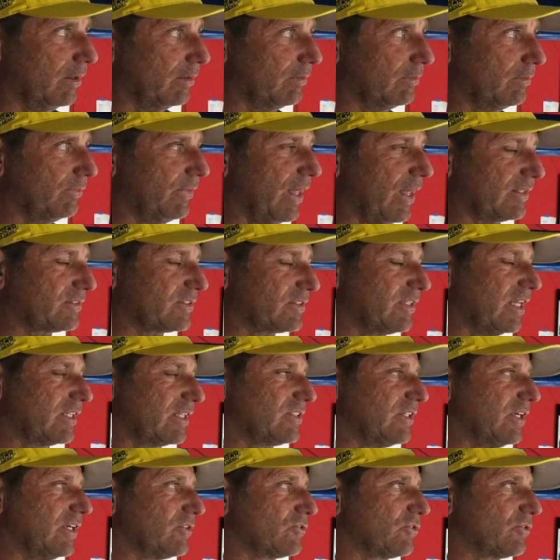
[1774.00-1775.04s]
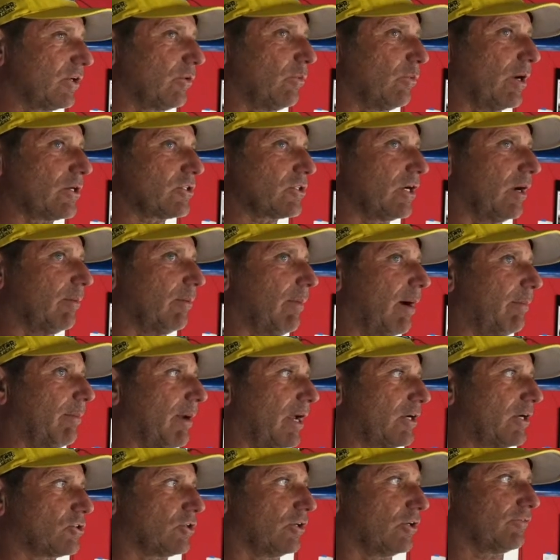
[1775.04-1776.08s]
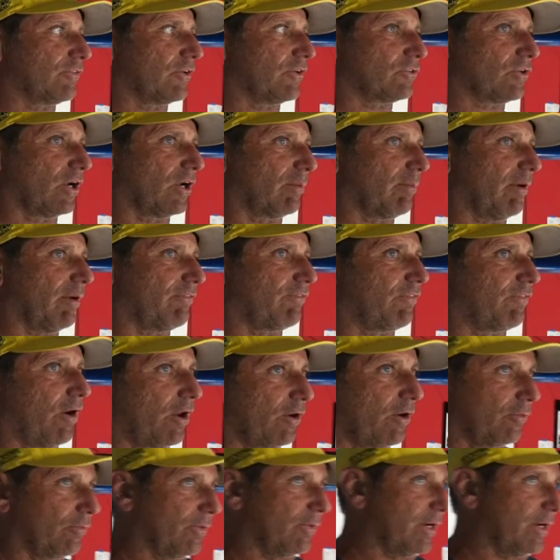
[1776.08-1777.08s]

that's an interesting question. I'm not sure if they're talking about front or